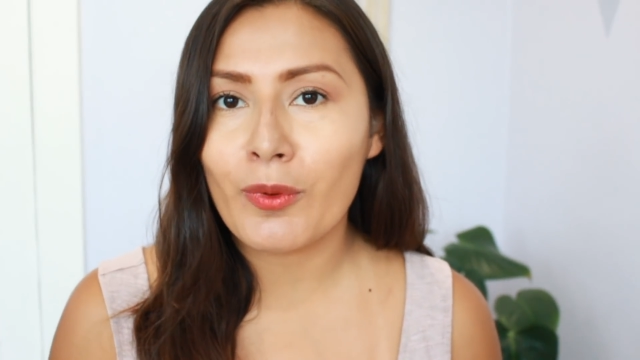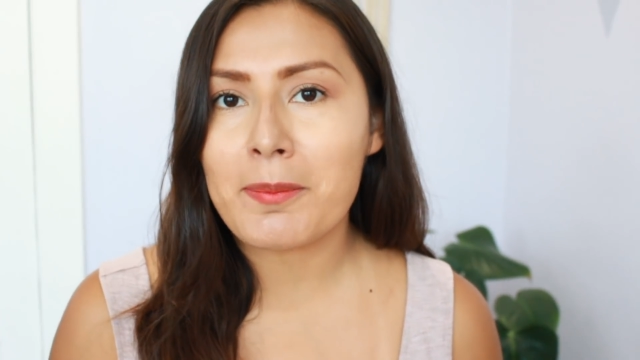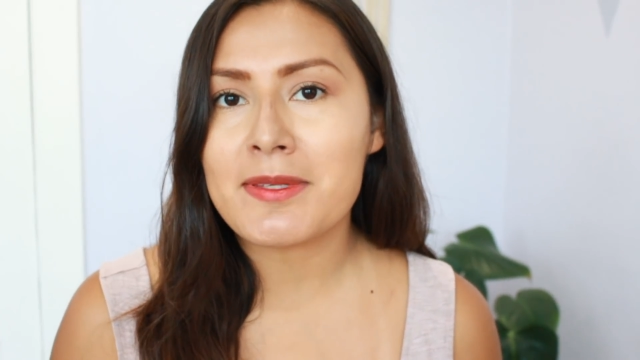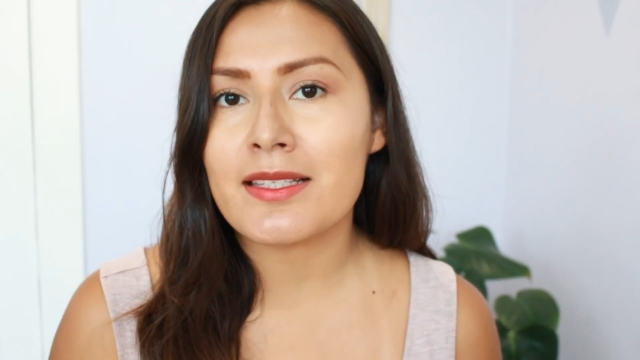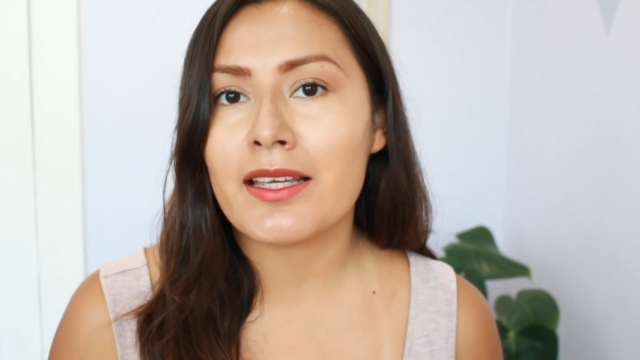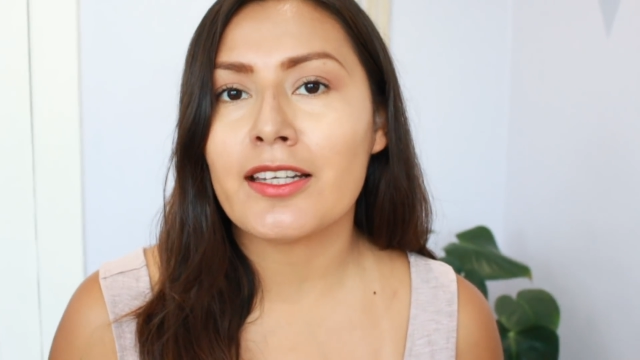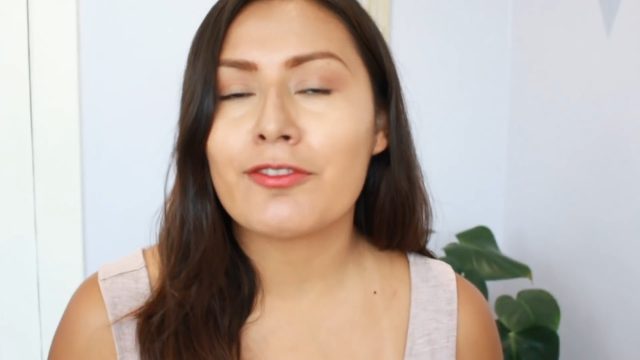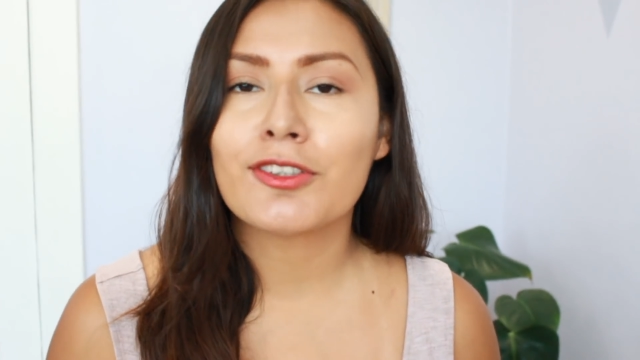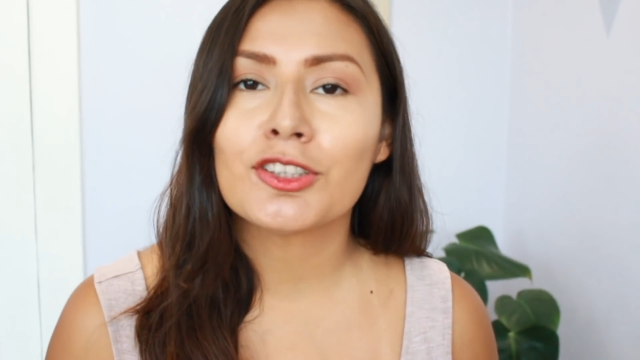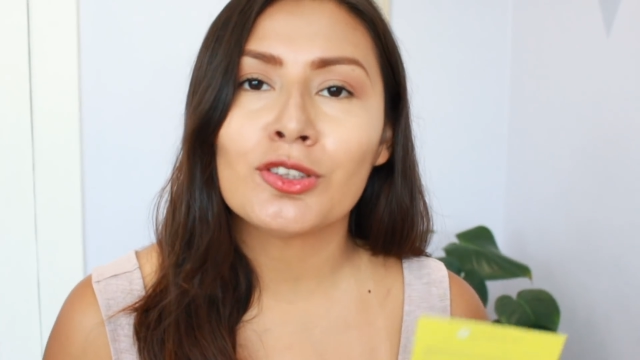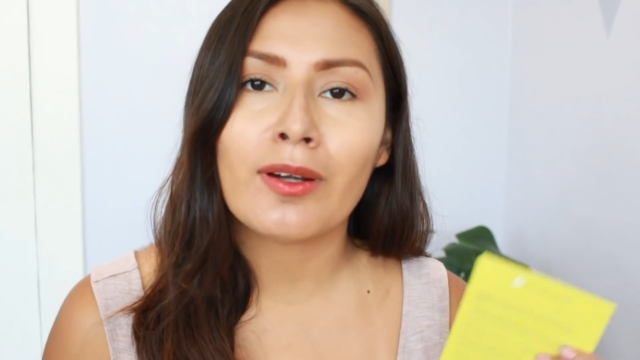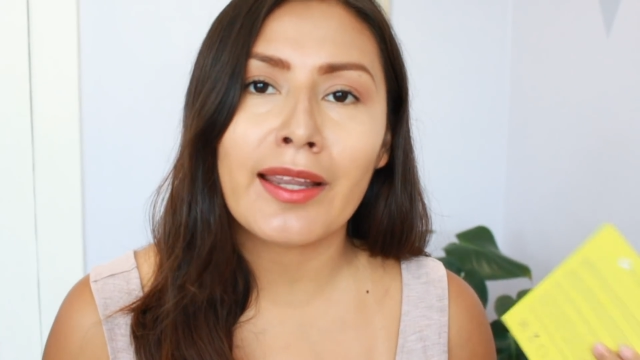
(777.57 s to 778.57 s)
website if
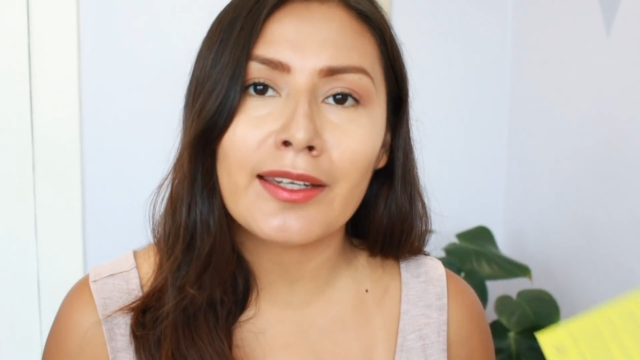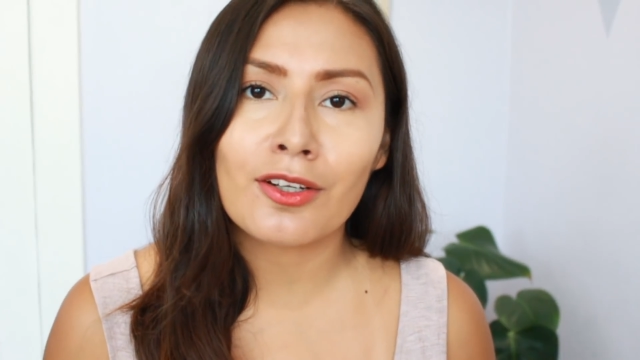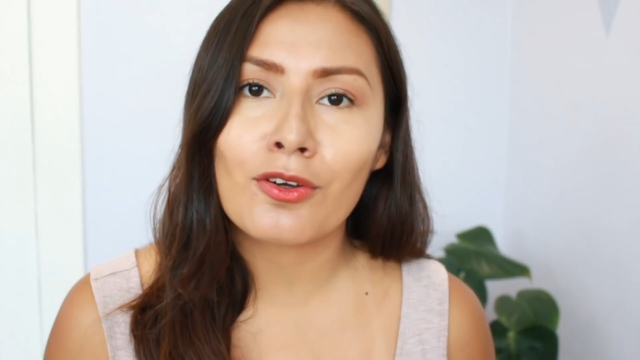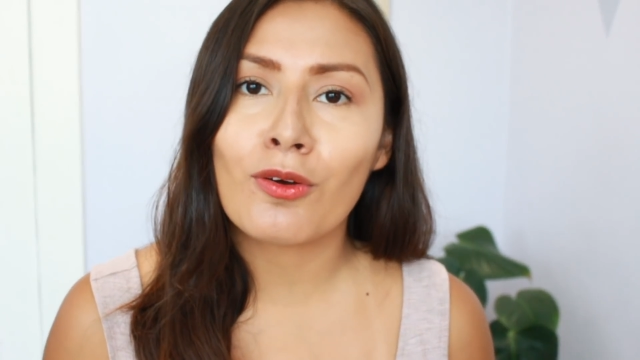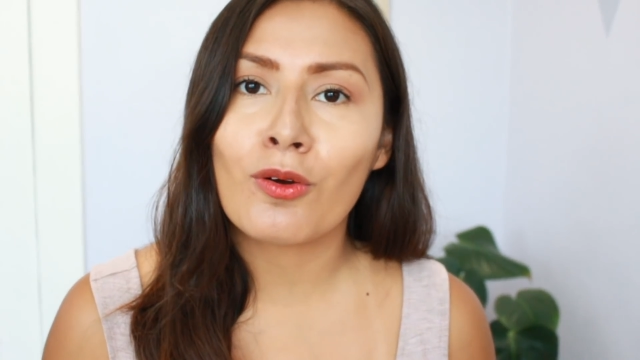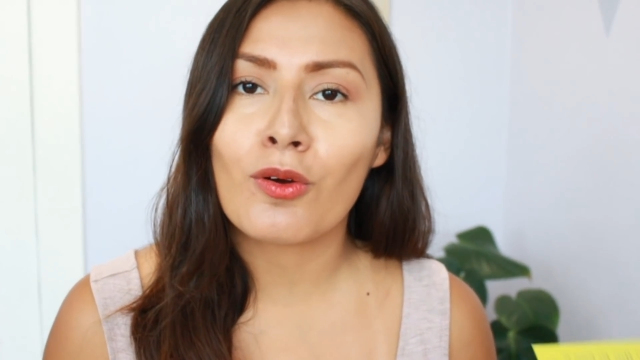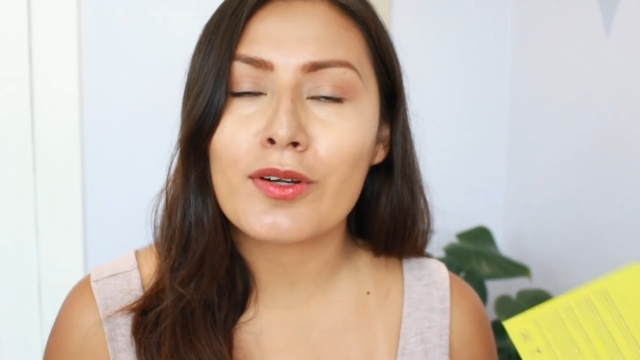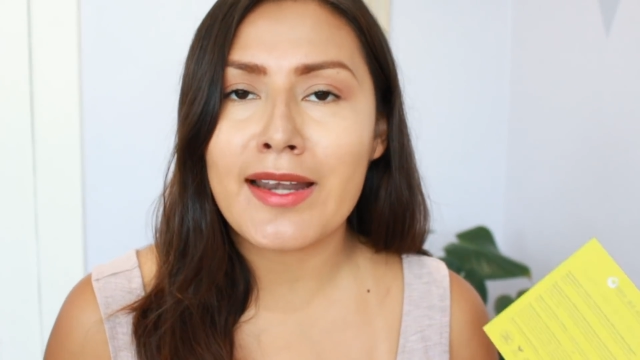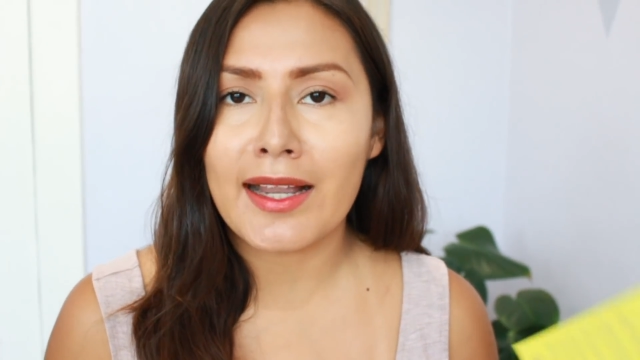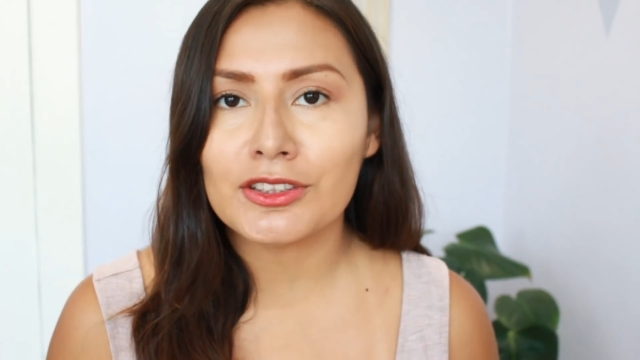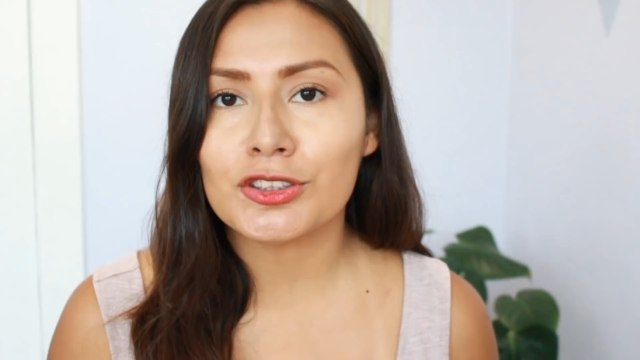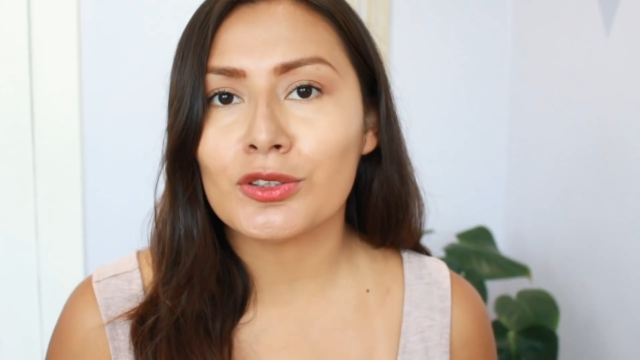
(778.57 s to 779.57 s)
you're trying to go
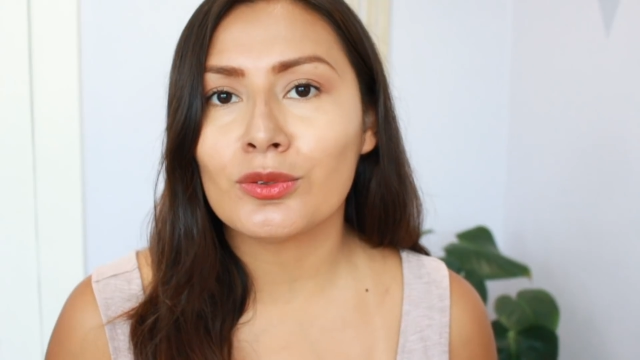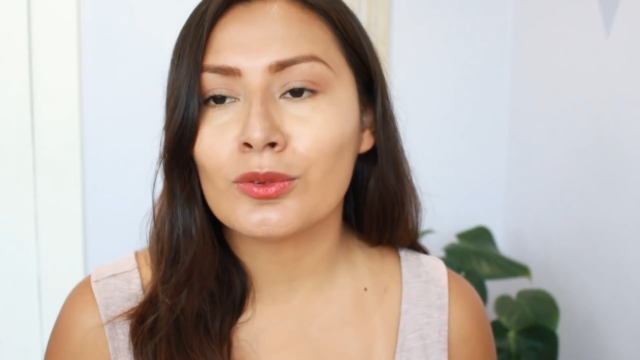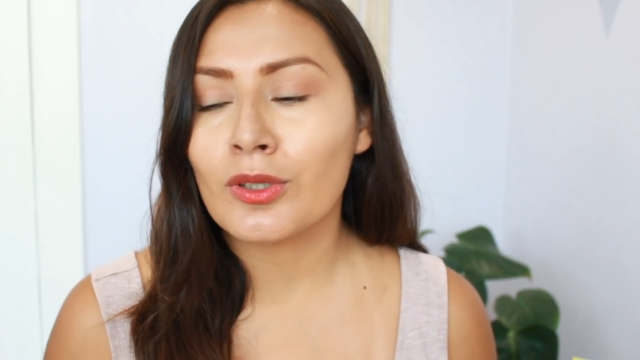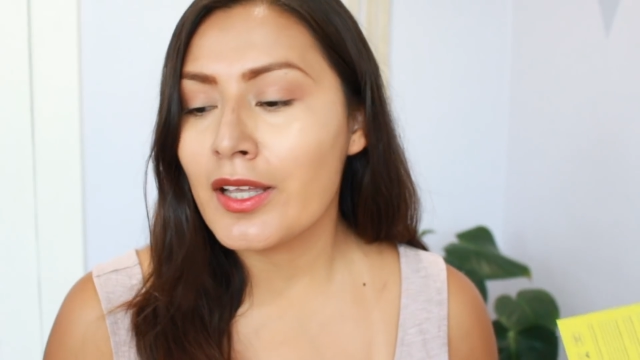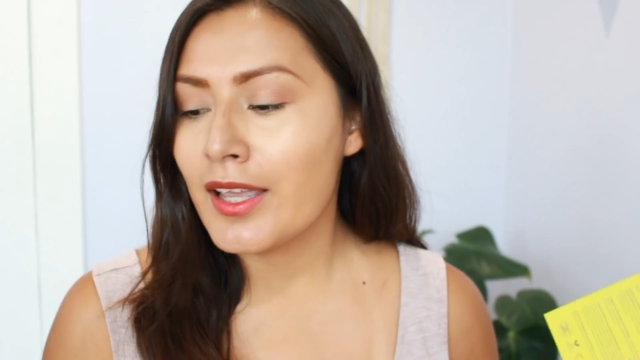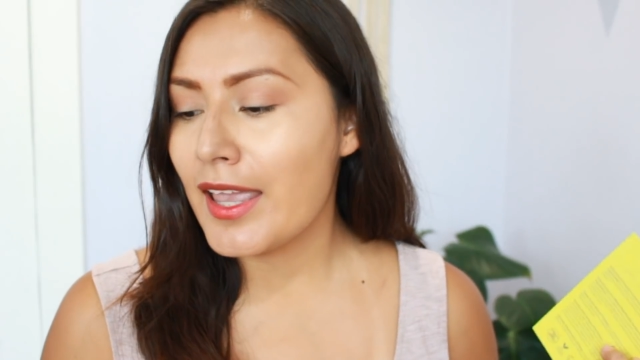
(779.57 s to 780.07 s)
natural